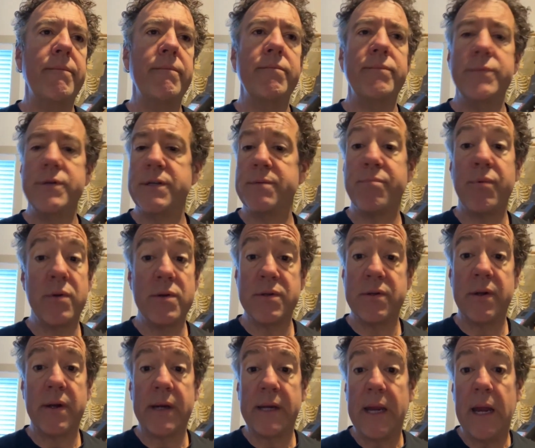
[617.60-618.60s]
Just burns a
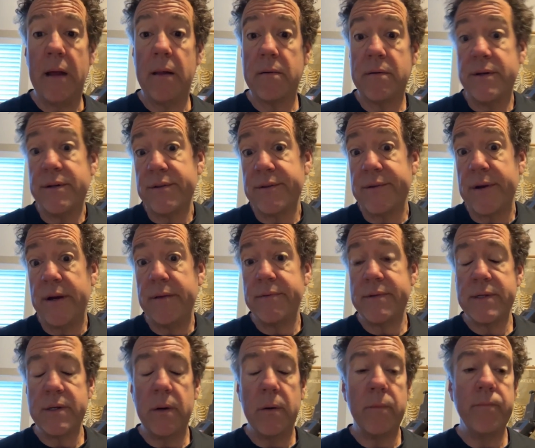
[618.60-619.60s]
lot of calories, right?
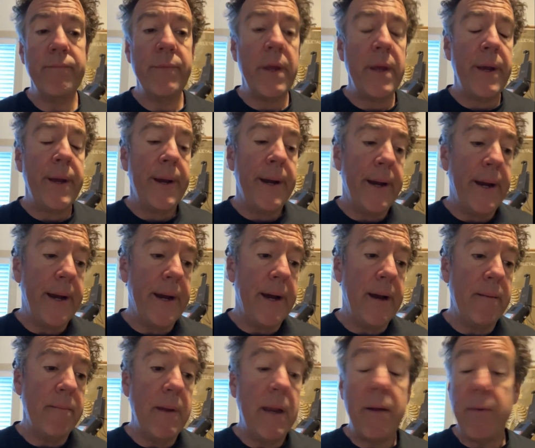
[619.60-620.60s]
So
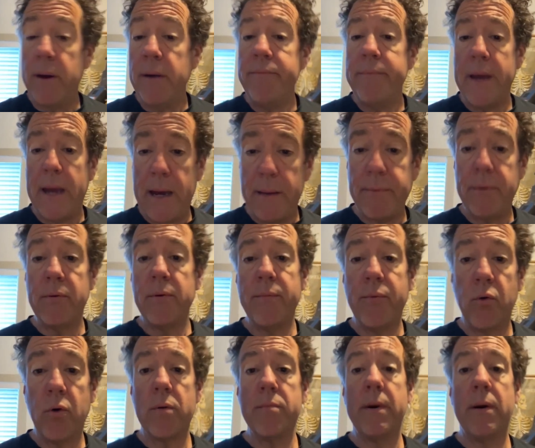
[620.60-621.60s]
anyway, happy to
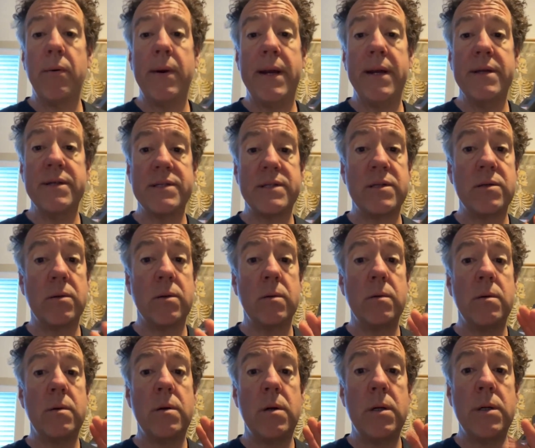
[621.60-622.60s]
report my weight is
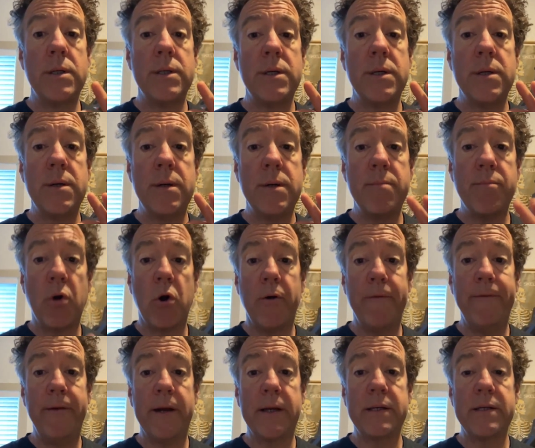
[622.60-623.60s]
still
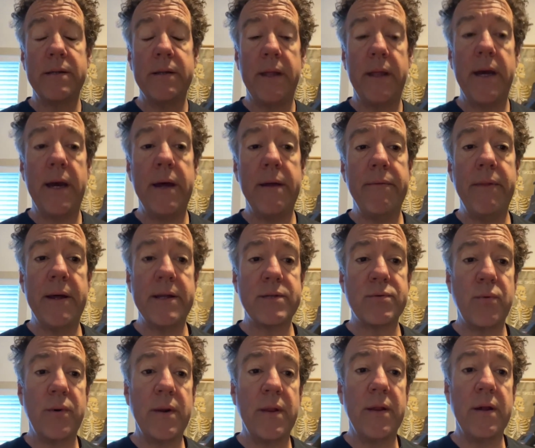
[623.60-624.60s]
perfect. That's
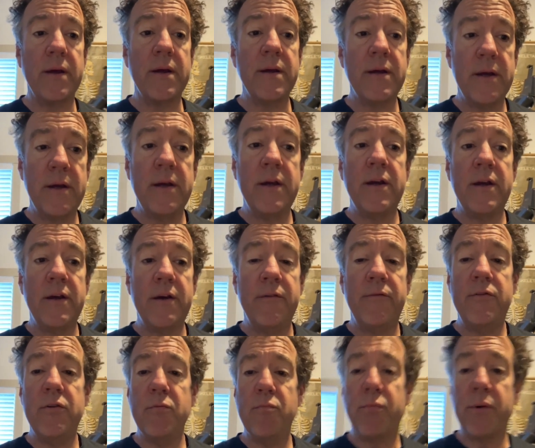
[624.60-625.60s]
one of the
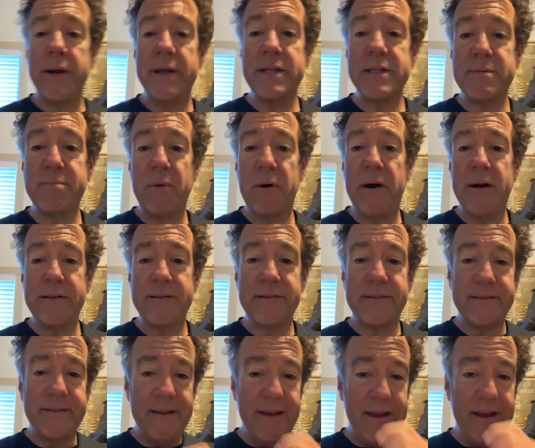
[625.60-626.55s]
few bright spots